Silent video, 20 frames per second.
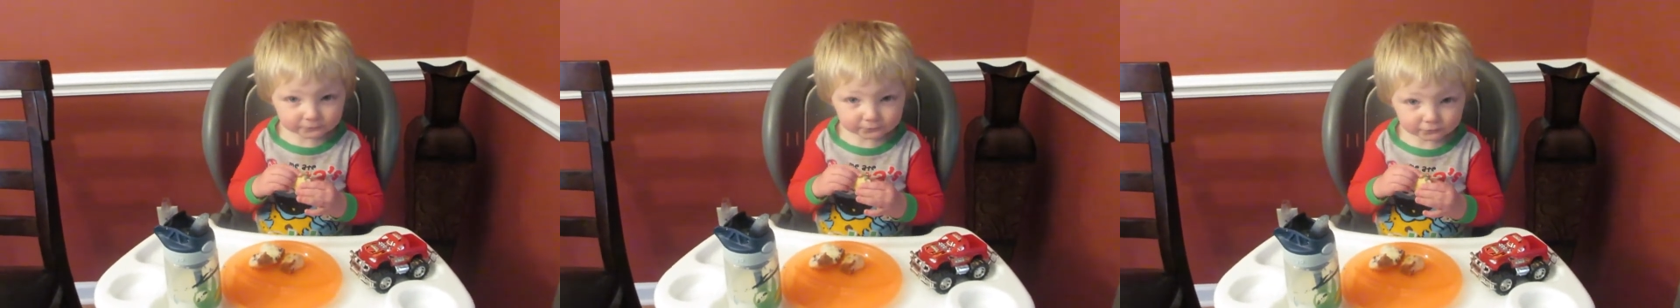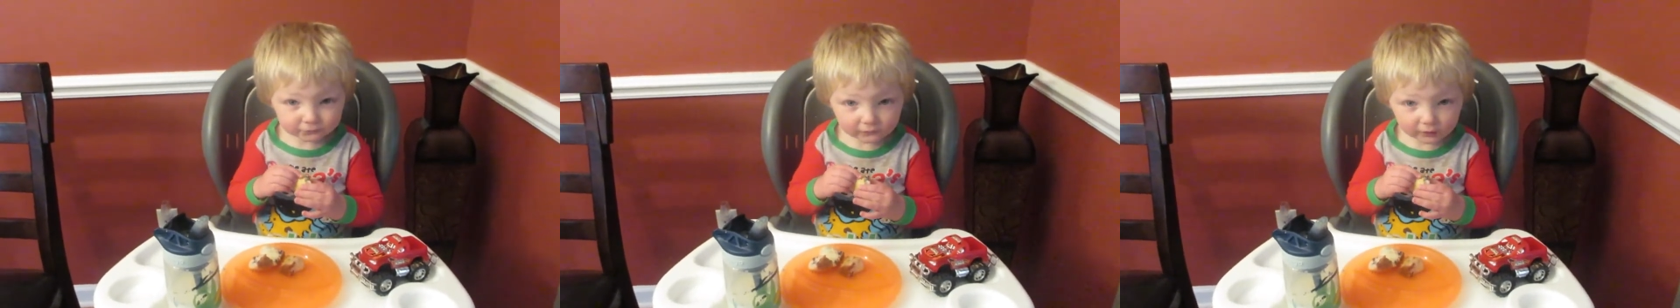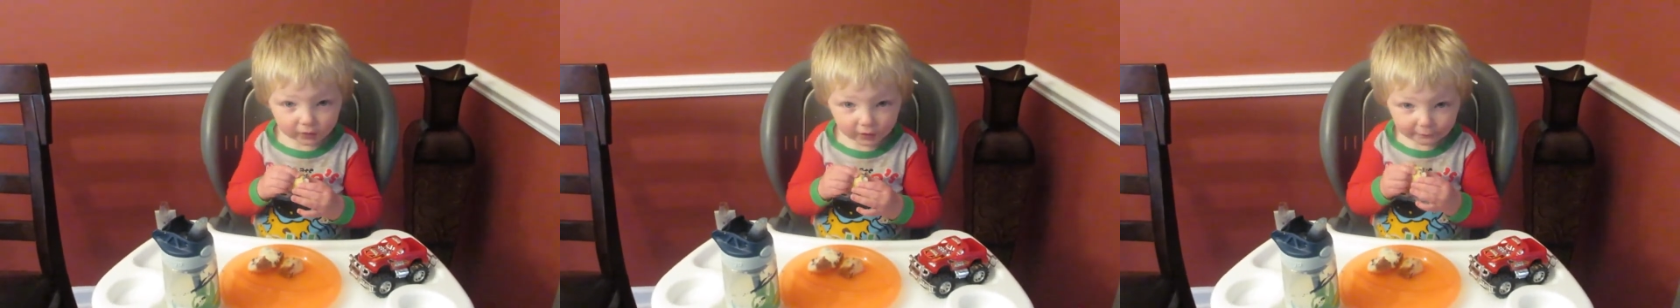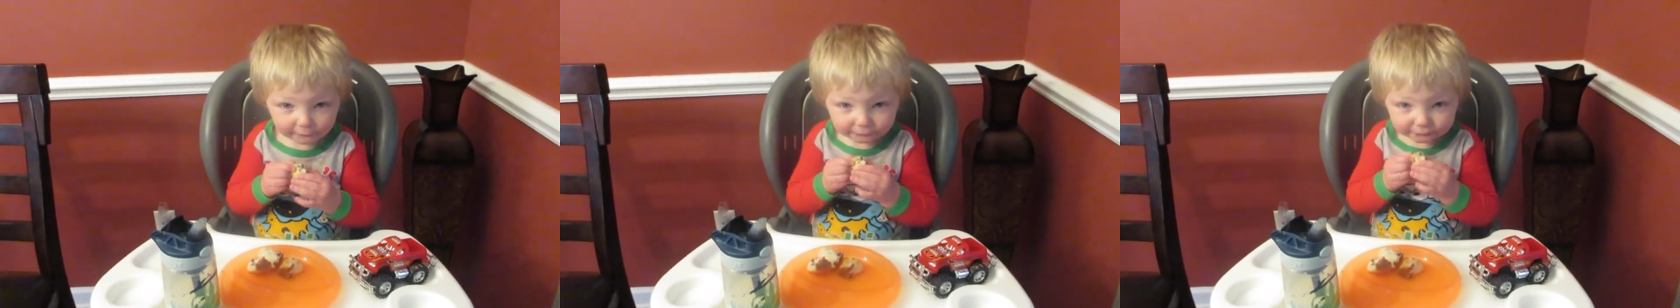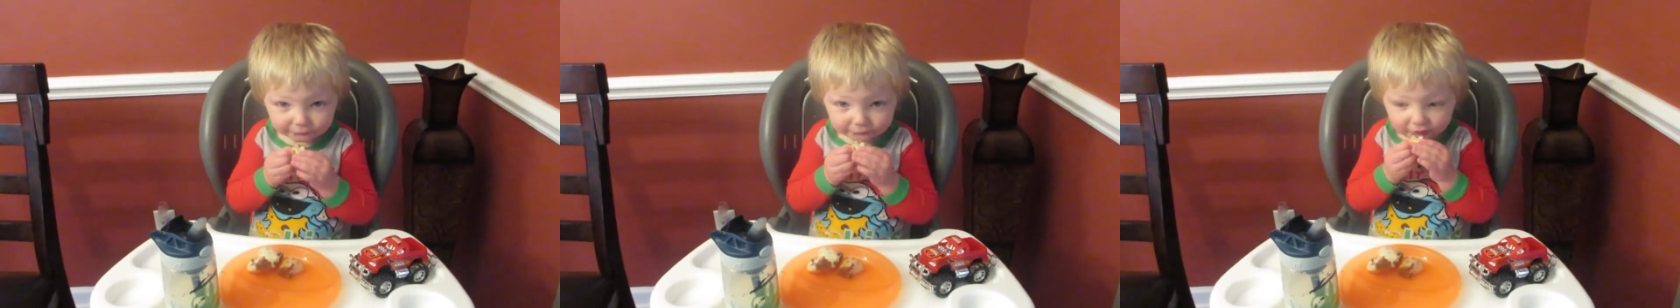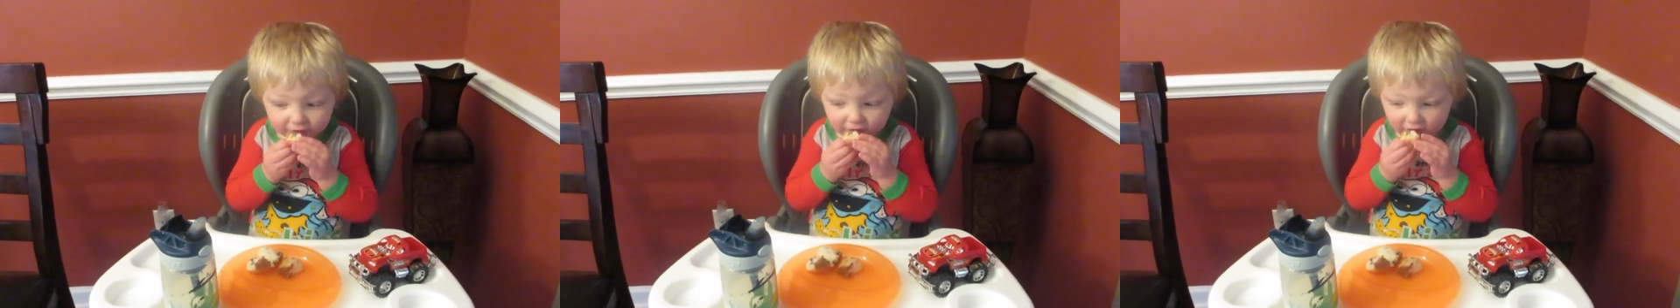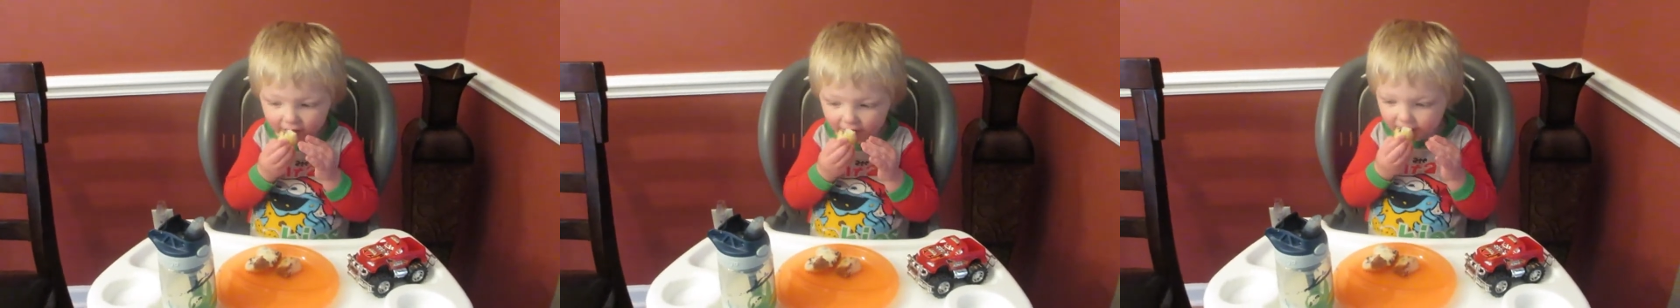good?
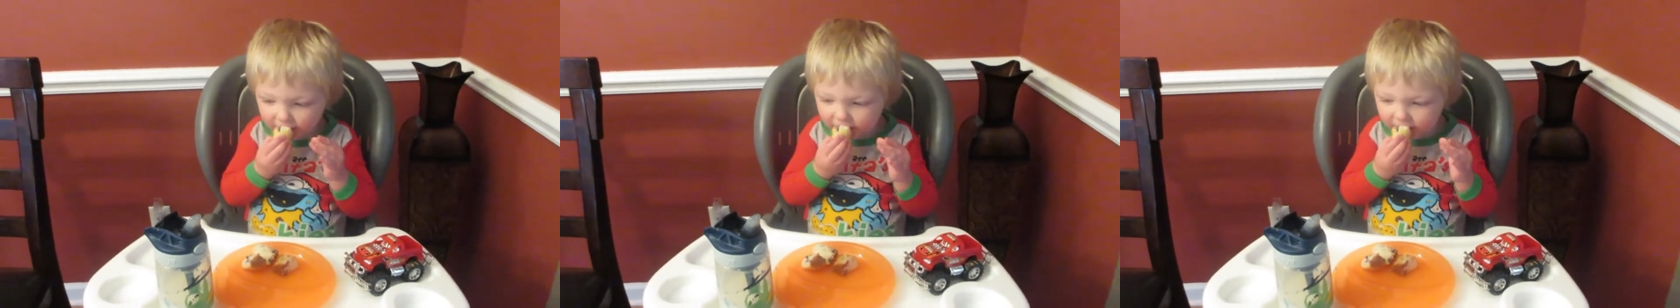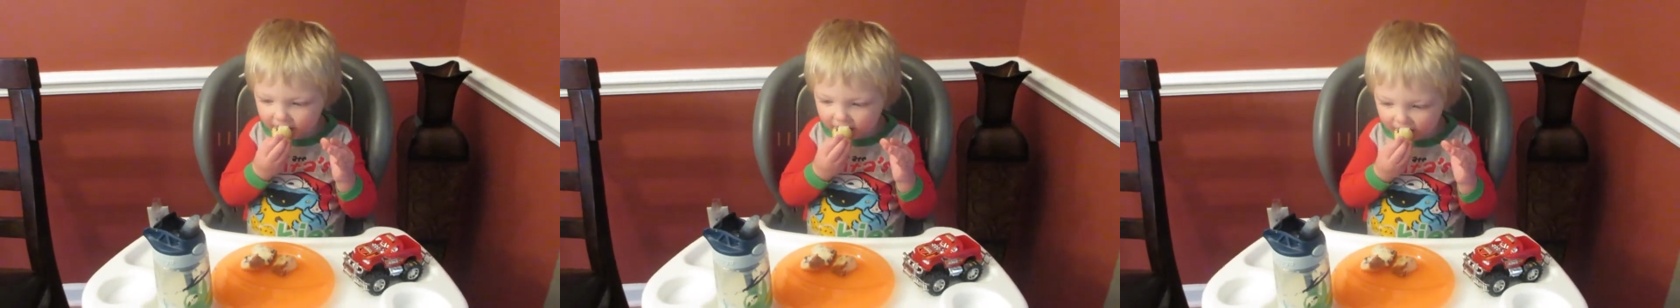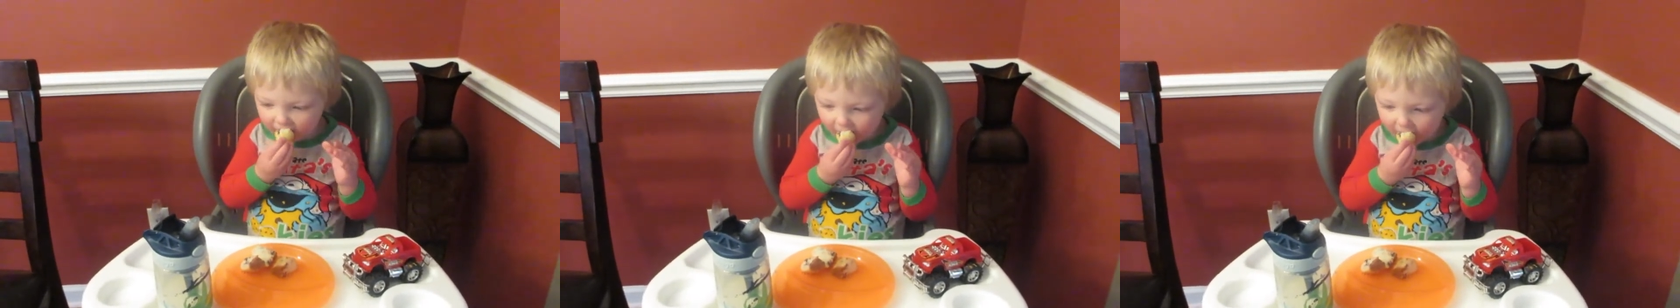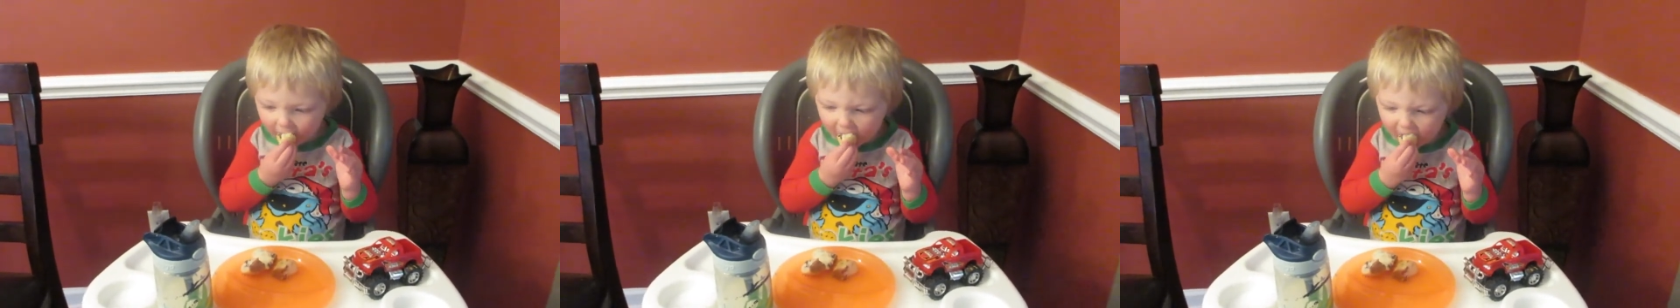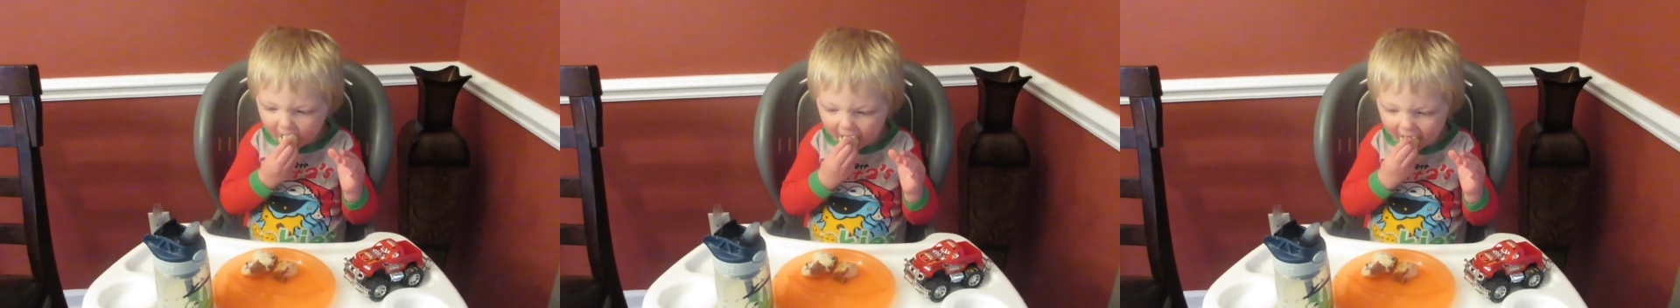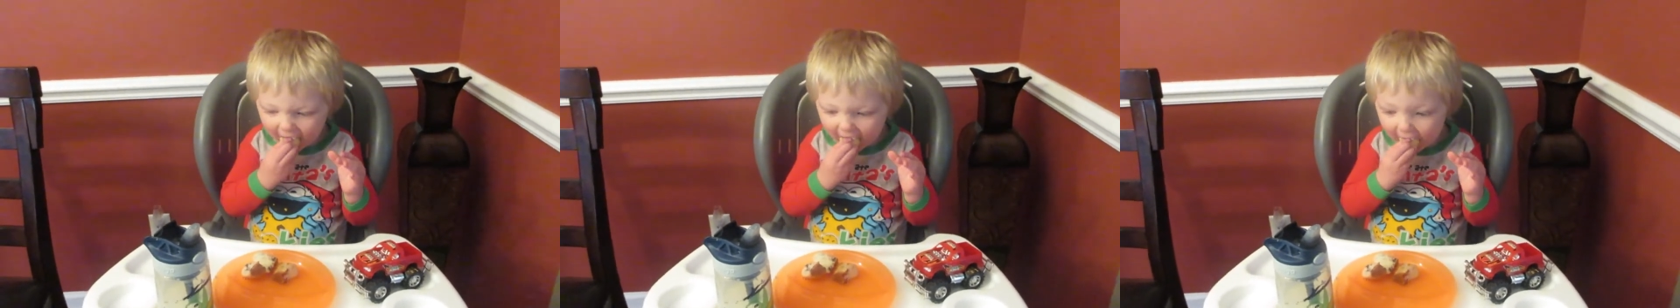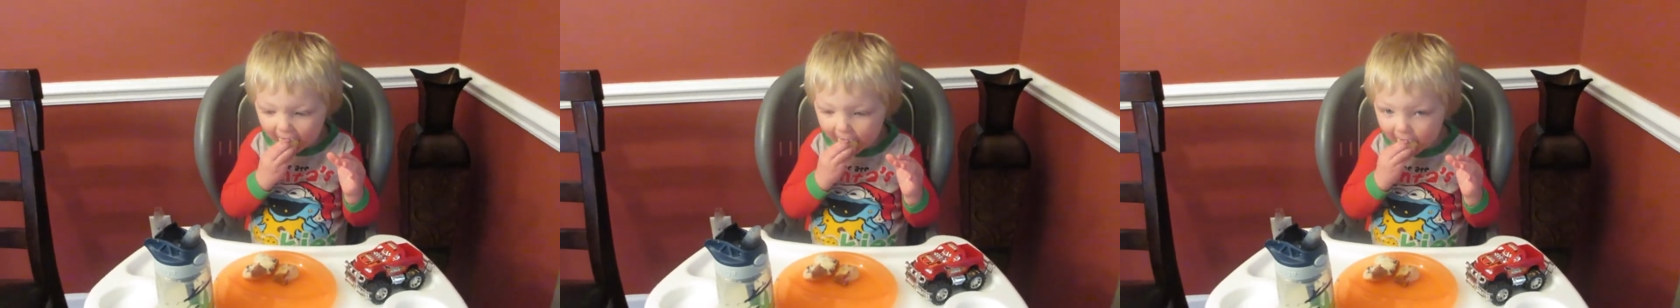Yummy,
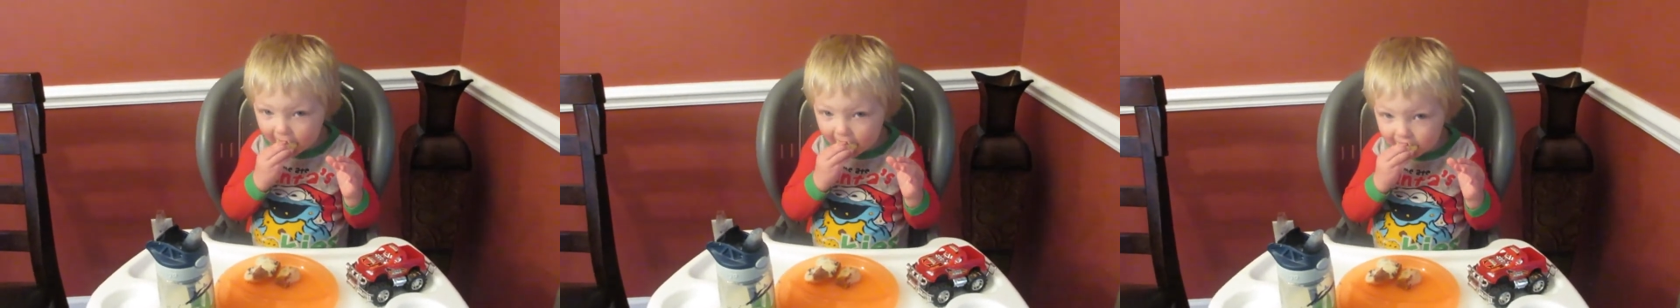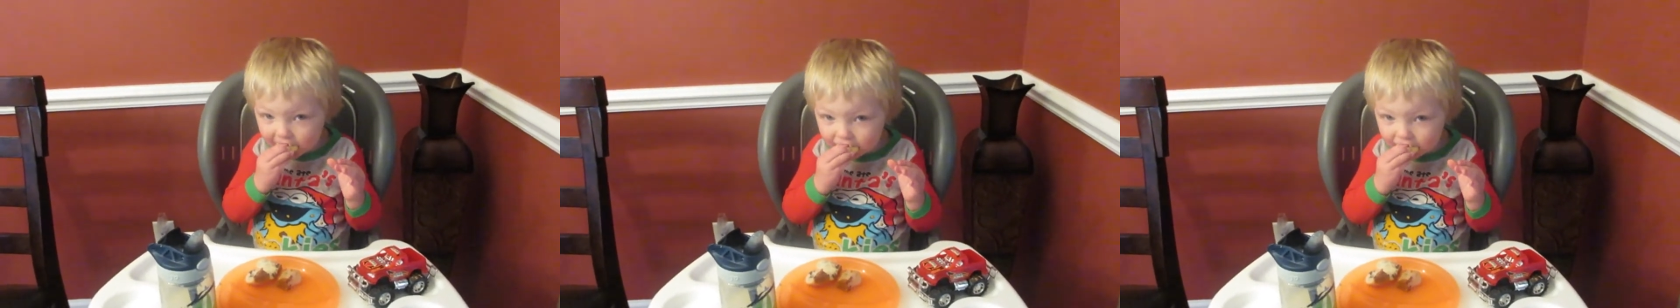yummy?